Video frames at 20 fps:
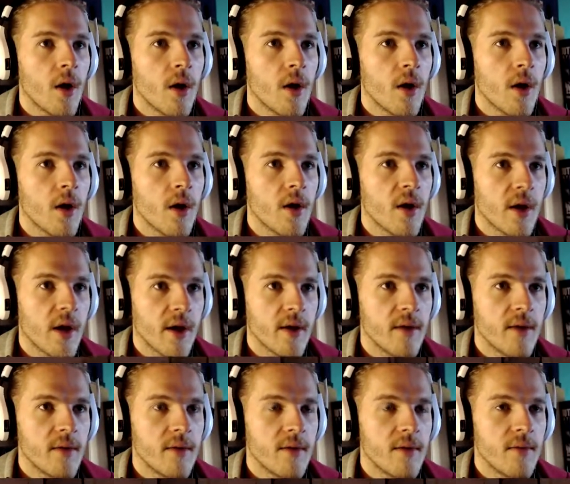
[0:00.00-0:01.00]
Okay.
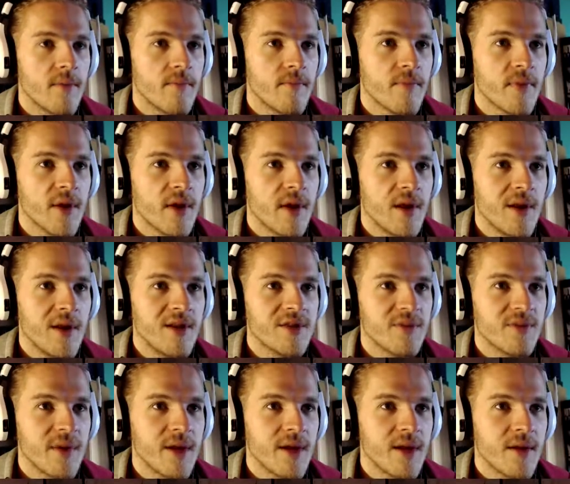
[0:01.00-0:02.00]
Let's
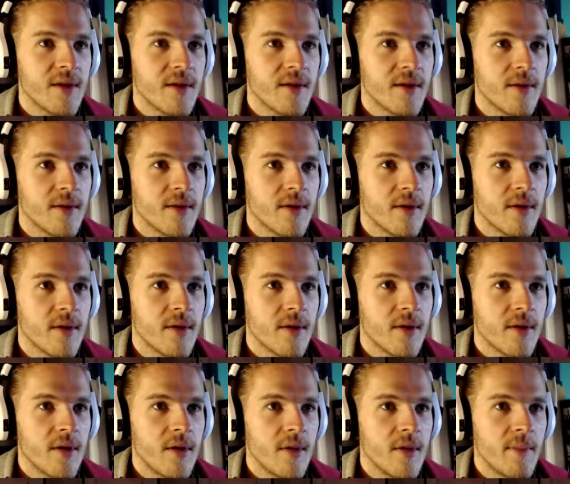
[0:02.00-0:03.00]
wait.
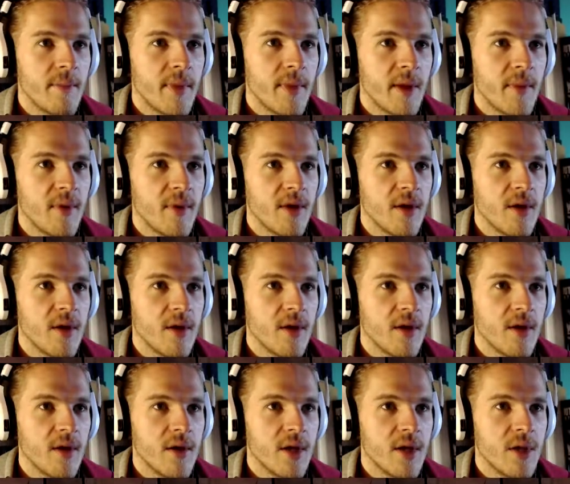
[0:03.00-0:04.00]
Maybe
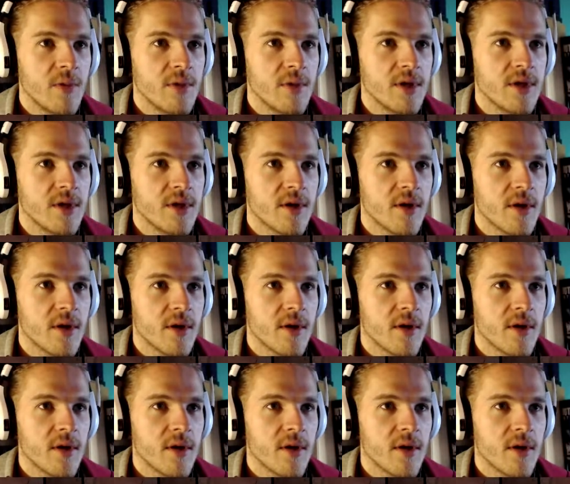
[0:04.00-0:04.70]
he will turn.